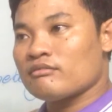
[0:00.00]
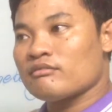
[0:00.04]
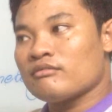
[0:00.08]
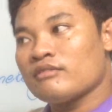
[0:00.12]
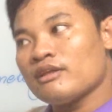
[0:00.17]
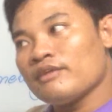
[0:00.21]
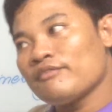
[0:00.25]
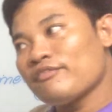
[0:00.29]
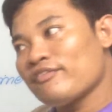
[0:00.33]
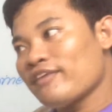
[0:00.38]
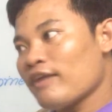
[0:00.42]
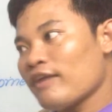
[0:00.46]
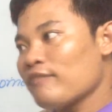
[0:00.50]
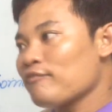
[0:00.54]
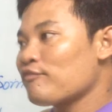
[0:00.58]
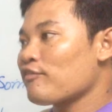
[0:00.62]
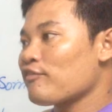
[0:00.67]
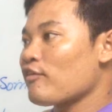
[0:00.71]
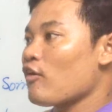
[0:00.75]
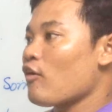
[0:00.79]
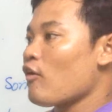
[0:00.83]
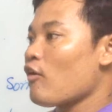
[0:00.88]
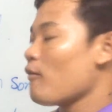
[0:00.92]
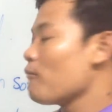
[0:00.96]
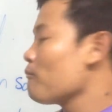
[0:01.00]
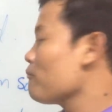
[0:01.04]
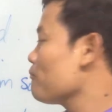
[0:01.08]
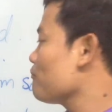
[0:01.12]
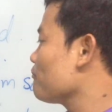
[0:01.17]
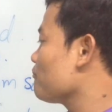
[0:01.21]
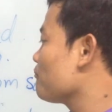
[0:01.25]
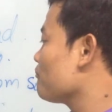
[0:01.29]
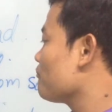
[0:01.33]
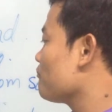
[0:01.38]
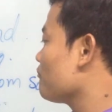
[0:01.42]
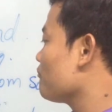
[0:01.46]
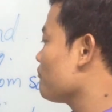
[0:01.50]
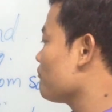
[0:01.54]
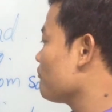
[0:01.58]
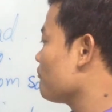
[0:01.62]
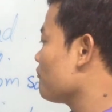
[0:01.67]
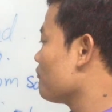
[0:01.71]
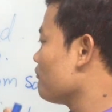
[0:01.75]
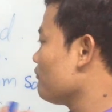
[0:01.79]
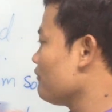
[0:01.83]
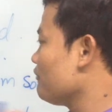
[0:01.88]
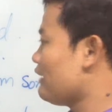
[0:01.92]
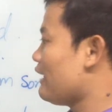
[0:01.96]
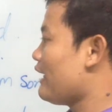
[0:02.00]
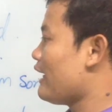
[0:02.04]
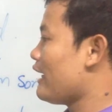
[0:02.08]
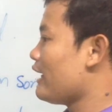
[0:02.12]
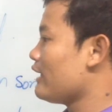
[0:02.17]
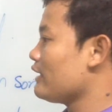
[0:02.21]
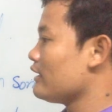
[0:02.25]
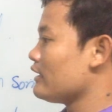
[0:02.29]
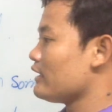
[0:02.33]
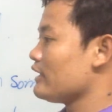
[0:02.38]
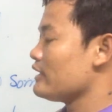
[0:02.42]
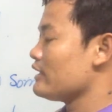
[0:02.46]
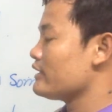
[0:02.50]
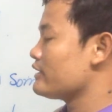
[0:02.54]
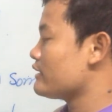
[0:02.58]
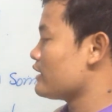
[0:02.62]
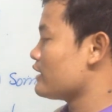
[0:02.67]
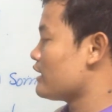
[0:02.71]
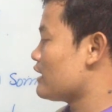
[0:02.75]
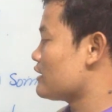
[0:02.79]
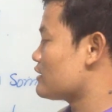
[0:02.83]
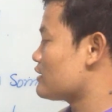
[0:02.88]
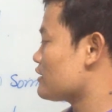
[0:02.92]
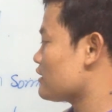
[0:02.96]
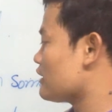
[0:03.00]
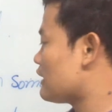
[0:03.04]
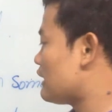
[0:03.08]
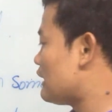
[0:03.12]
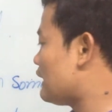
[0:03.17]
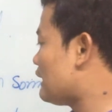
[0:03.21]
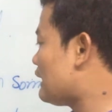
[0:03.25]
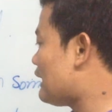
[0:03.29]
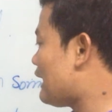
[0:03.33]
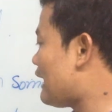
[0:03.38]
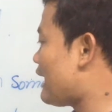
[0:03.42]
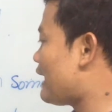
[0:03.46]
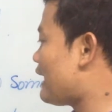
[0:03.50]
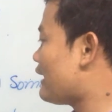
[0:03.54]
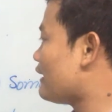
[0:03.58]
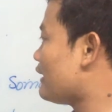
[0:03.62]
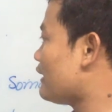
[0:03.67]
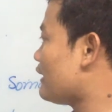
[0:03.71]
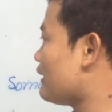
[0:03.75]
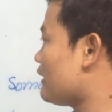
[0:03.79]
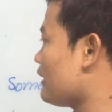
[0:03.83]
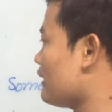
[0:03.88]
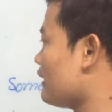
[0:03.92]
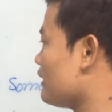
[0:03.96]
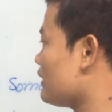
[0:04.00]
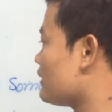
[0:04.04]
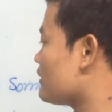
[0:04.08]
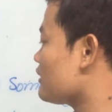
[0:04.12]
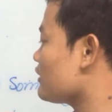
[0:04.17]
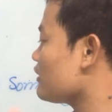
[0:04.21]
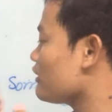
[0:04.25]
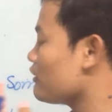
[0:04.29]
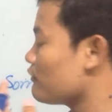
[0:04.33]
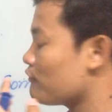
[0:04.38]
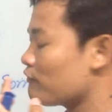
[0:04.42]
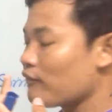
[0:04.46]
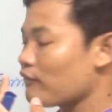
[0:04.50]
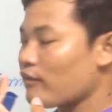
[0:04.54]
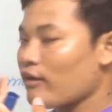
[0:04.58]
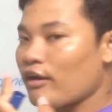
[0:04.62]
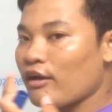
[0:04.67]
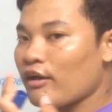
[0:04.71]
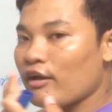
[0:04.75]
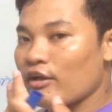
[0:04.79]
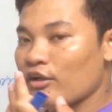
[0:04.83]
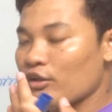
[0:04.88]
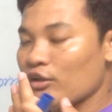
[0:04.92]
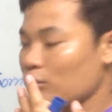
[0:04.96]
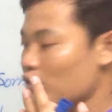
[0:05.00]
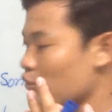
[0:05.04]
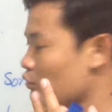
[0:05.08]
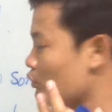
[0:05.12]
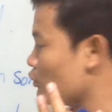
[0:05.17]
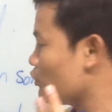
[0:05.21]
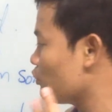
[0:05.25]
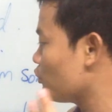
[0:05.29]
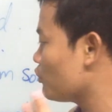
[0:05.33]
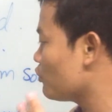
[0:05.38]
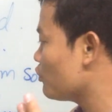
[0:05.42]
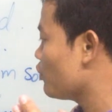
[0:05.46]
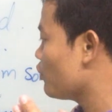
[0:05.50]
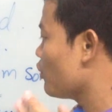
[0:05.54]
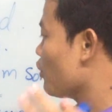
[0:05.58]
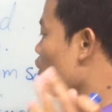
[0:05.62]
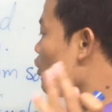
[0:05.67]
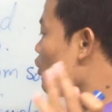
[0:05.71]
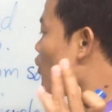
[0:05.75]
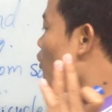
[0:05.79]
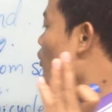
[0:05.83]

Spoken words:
different from lend. It just lend, it is referring to